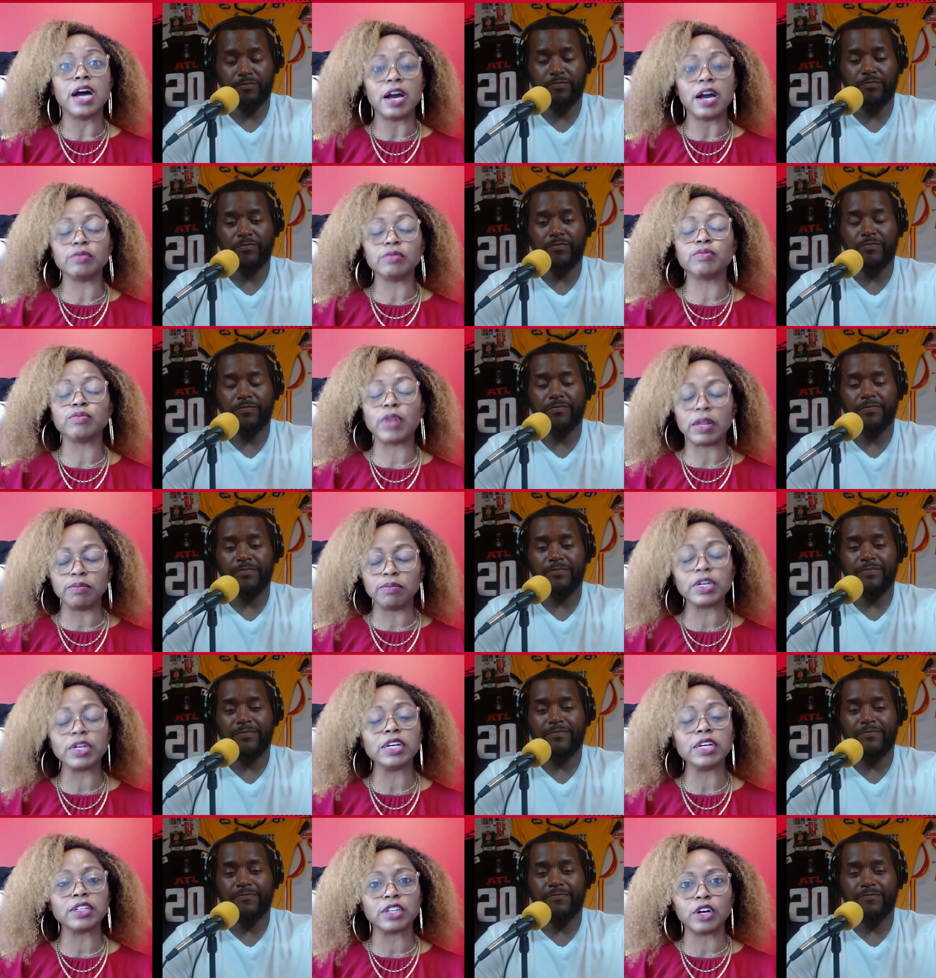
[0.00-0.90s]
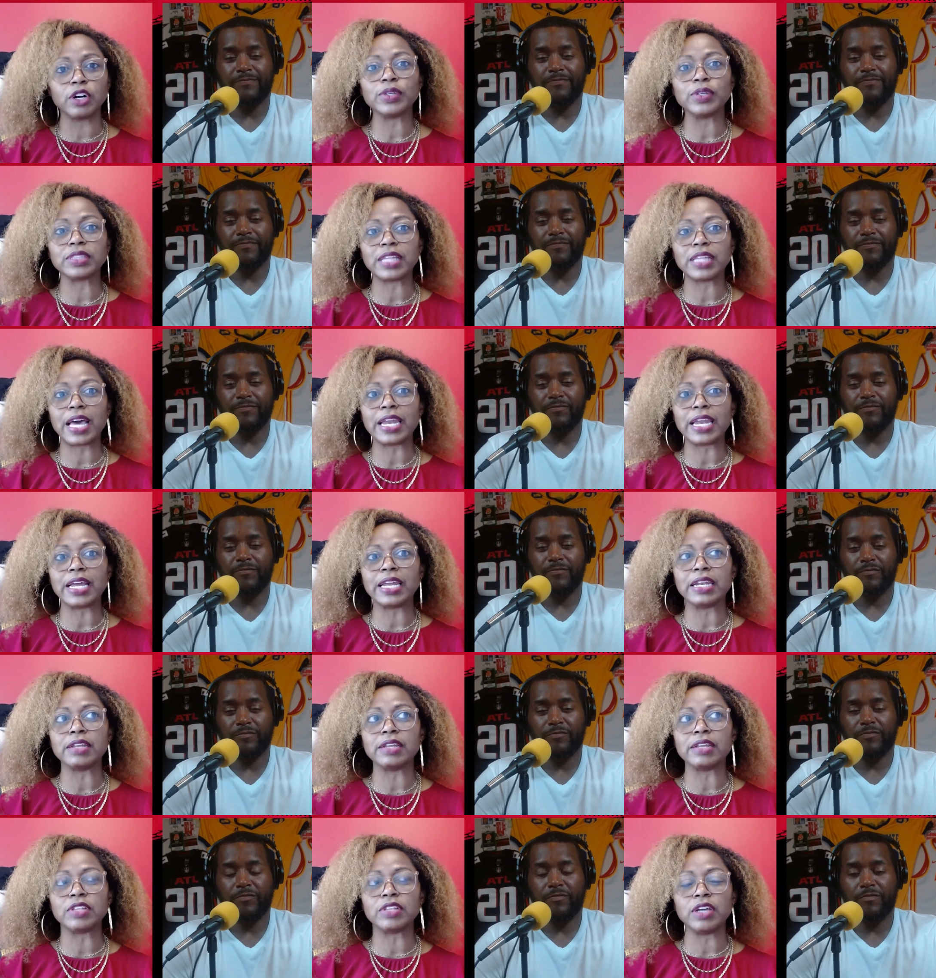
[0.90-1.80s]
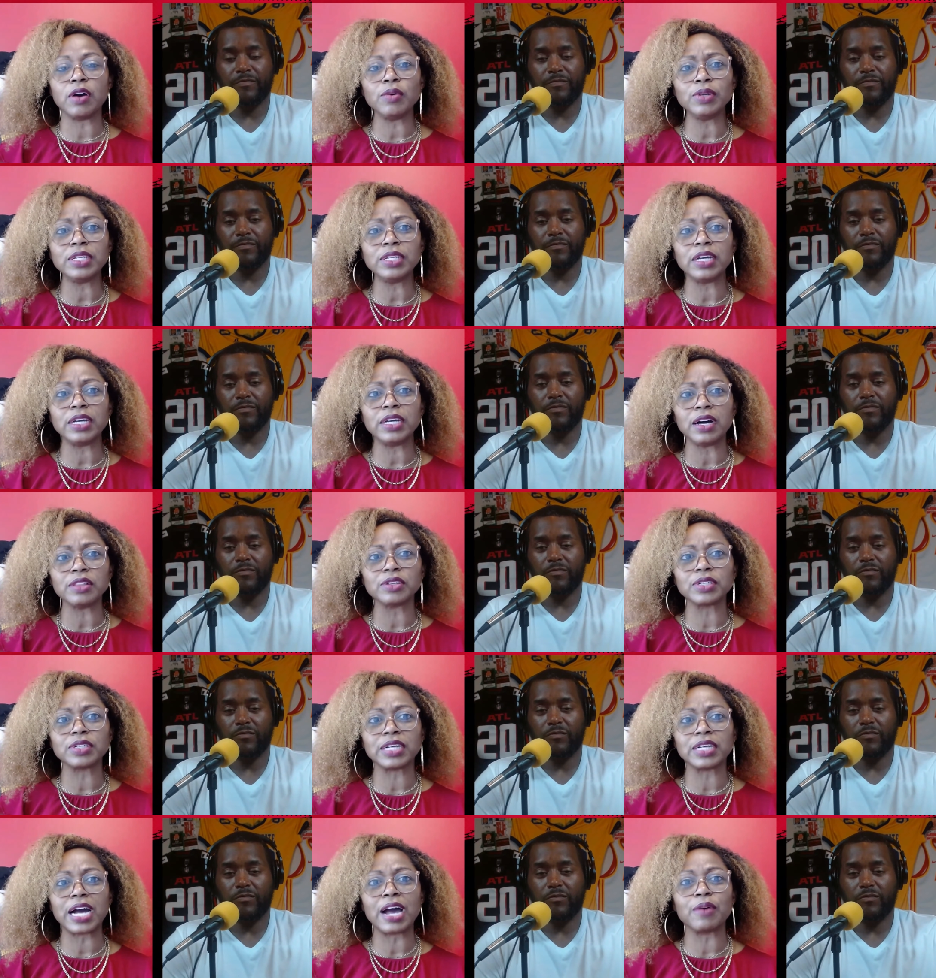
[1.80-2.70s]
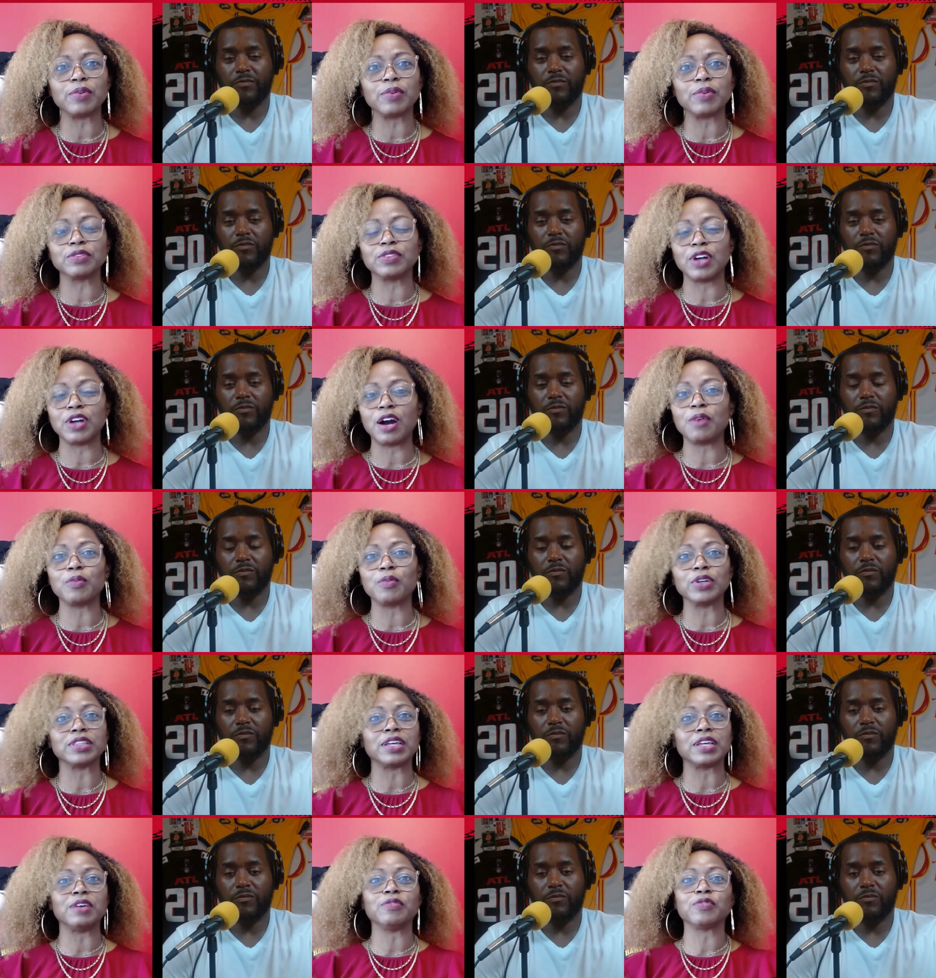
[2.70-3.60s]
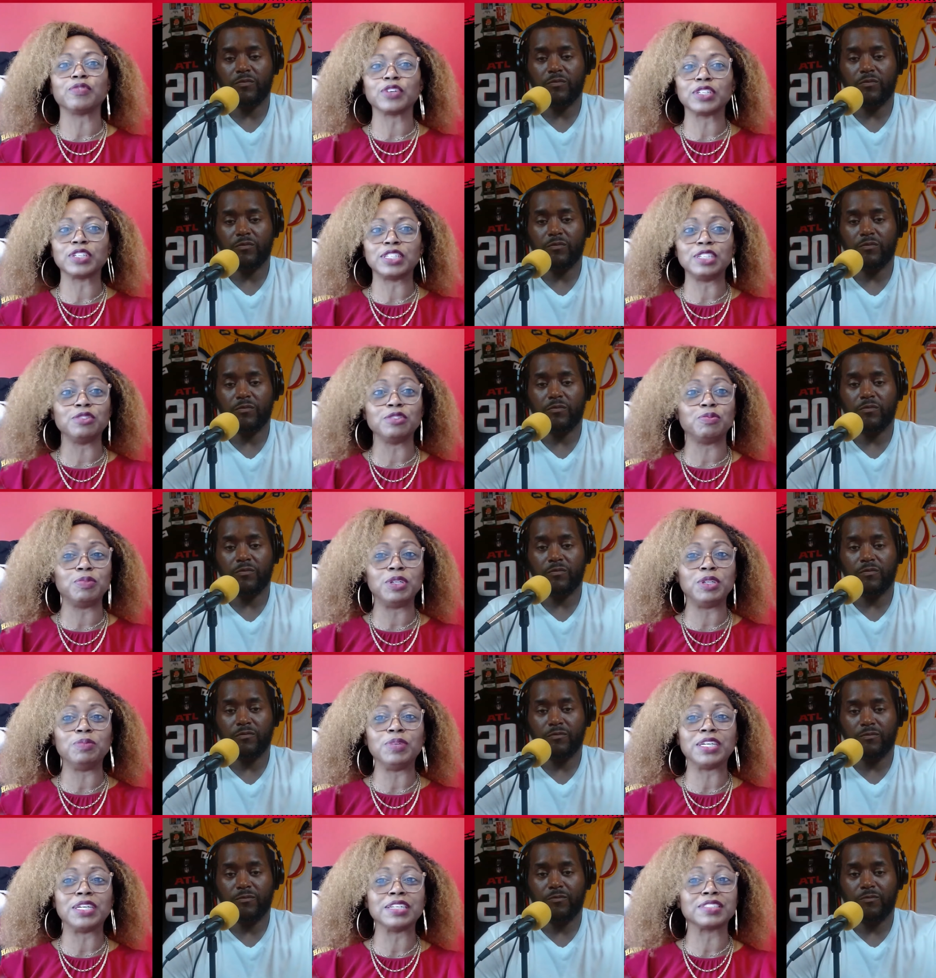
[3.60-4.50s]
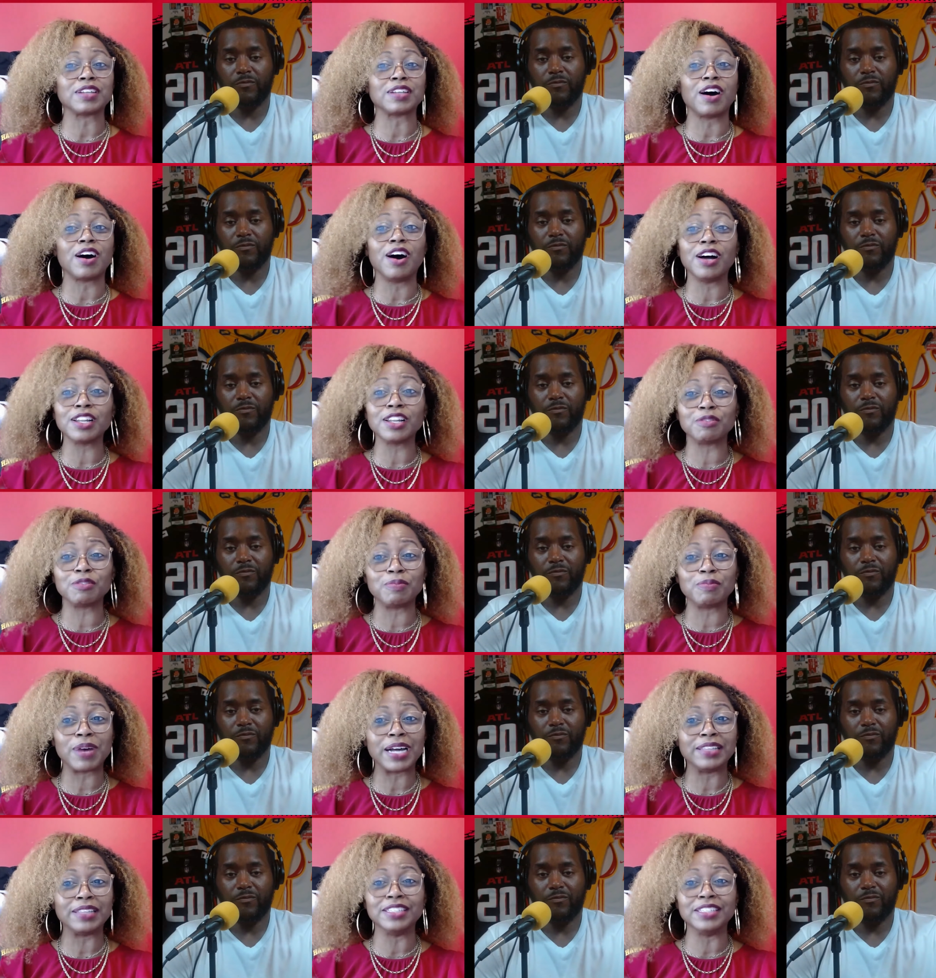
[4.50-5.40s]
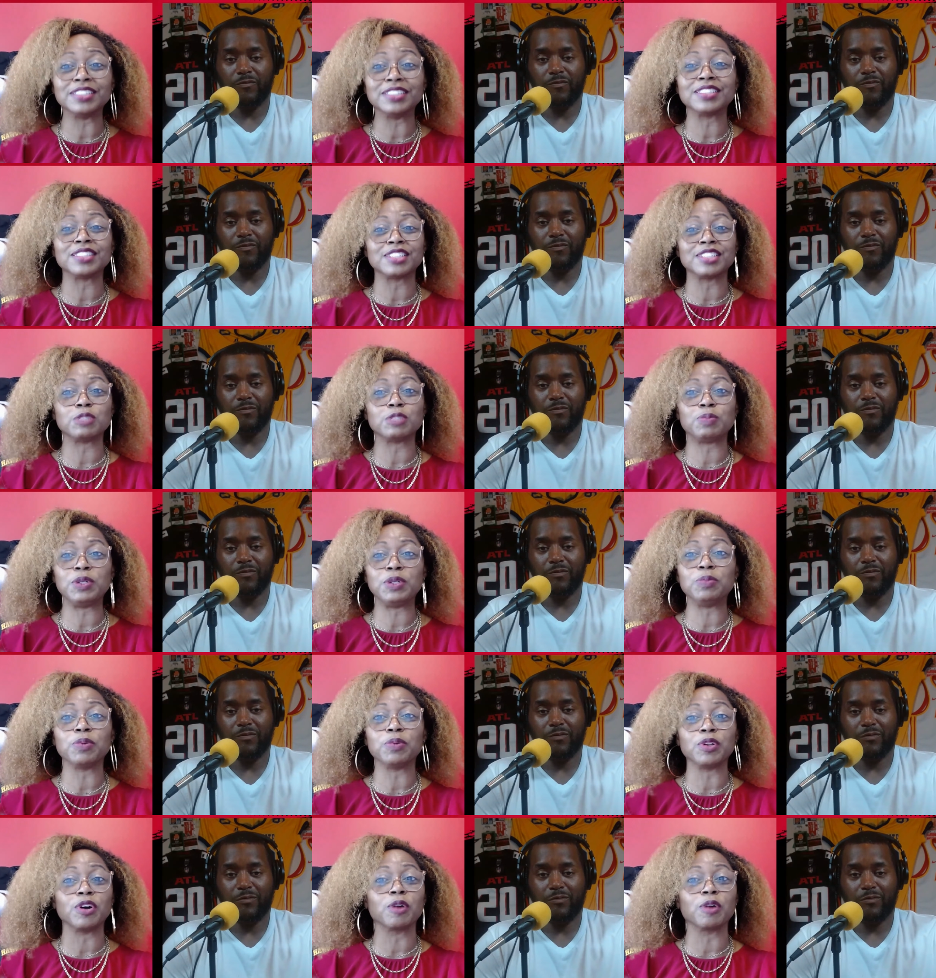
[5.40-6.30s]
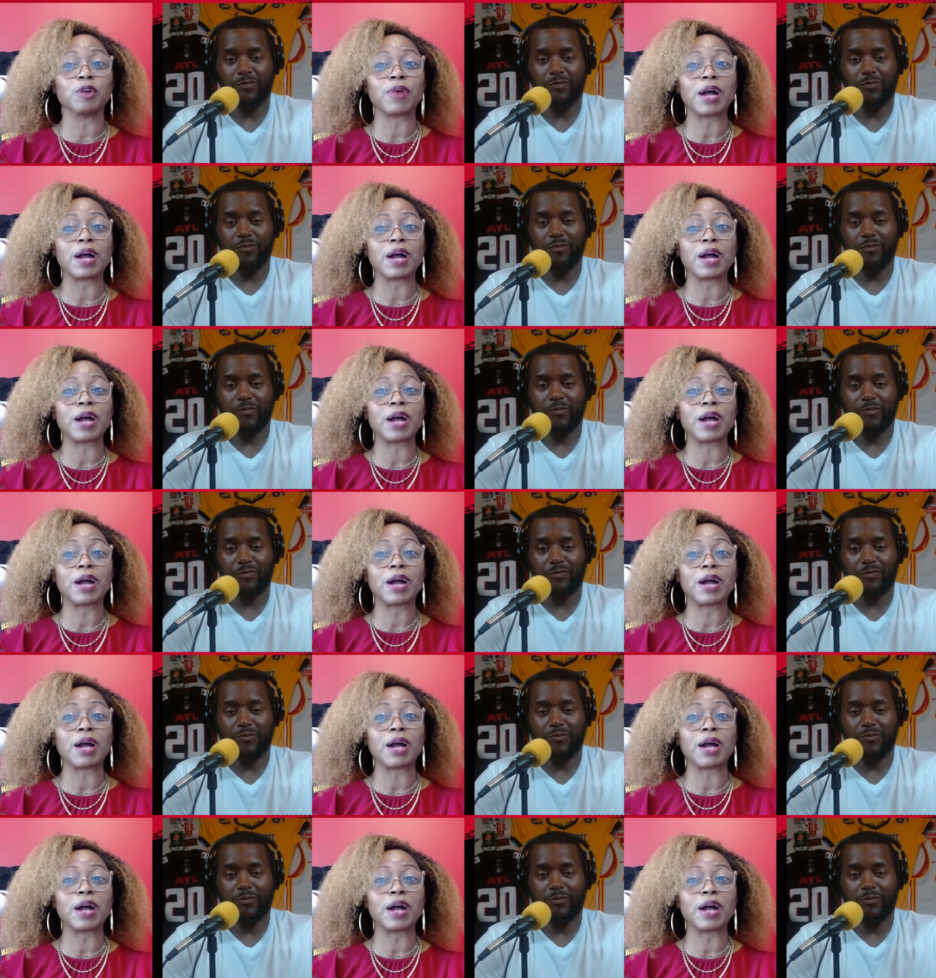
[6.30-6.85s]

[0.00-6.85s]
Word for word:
Speaker 1: I'm going to go with that. And the only other guy I would have gone with, and forgive me because all of my This Is Us people are probably